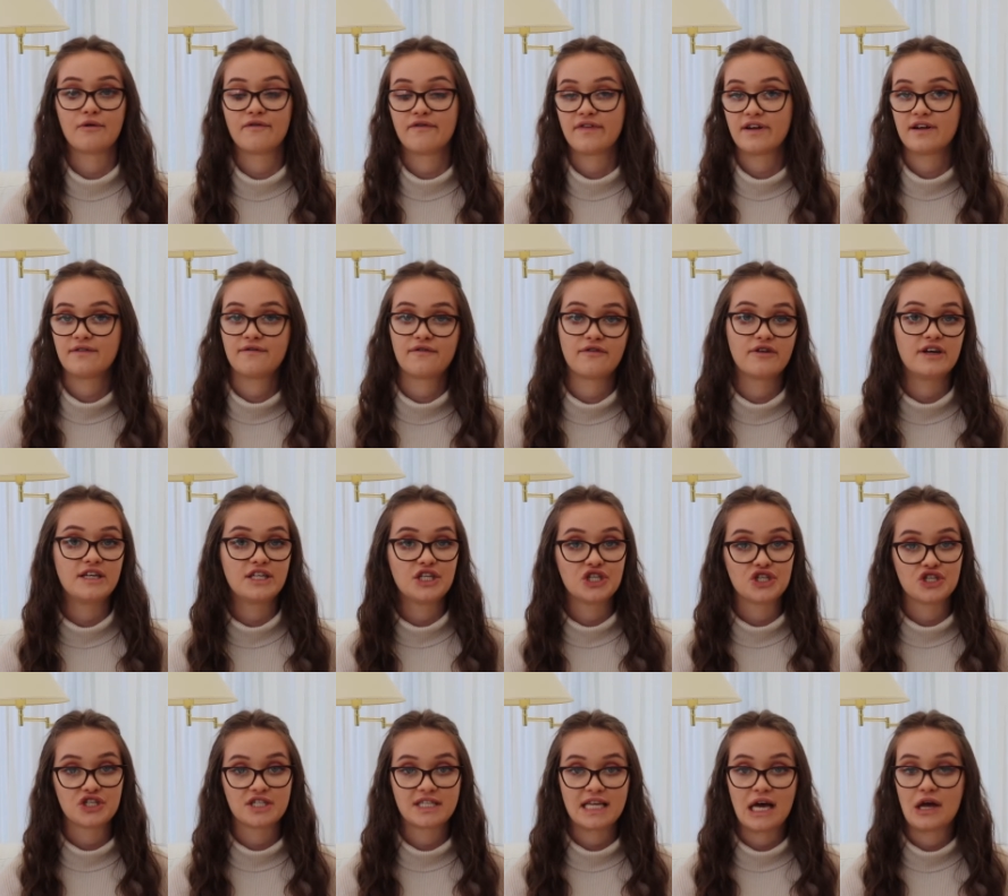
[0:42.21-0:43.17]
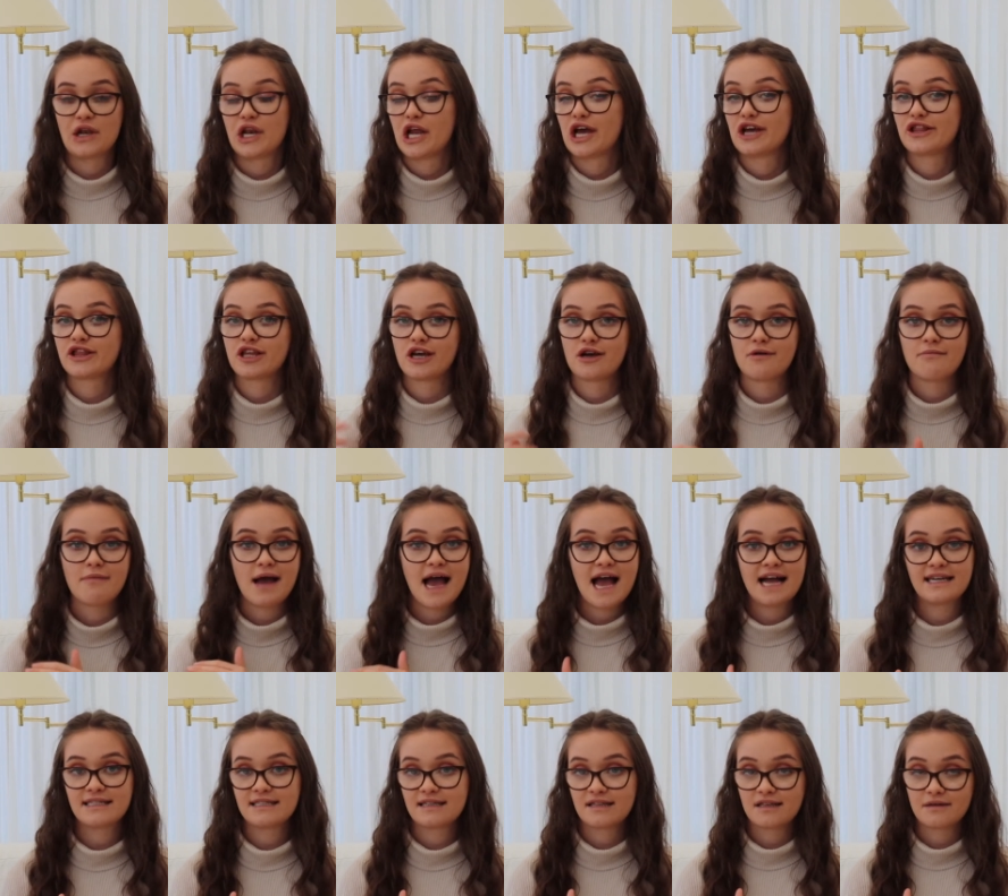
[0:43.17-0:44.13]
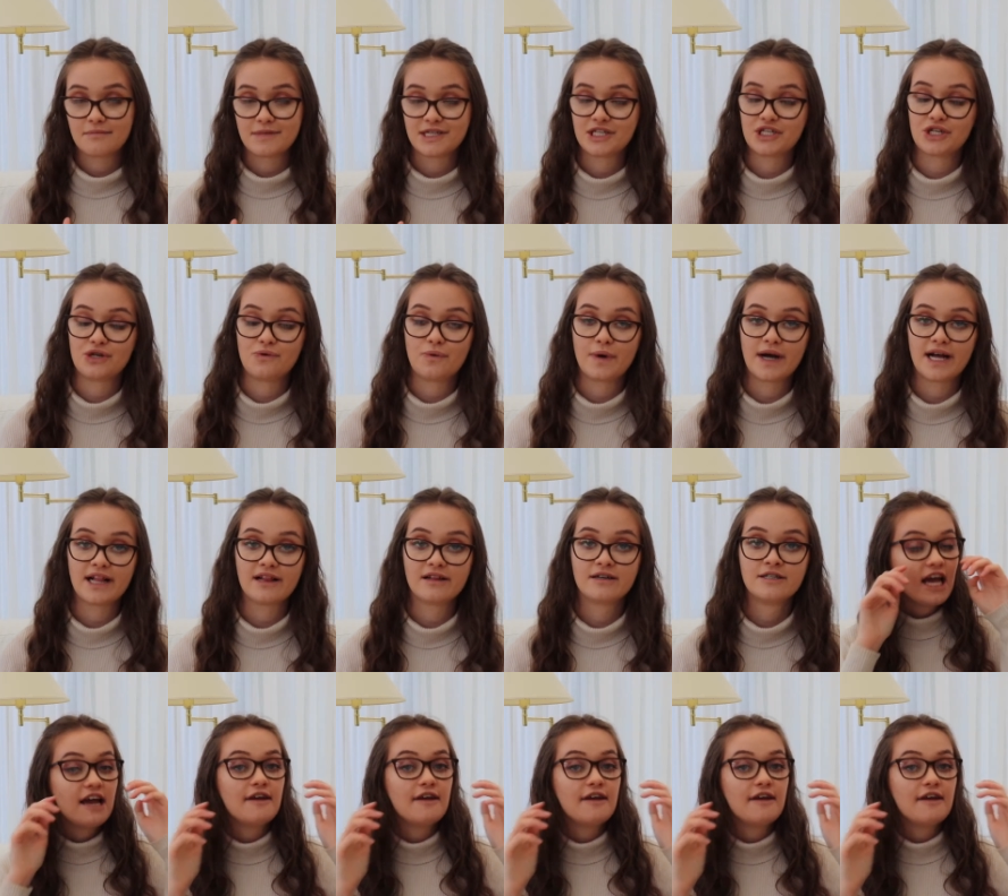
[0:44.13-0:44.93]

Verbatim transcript: Feel free to just download them, edit them as you will.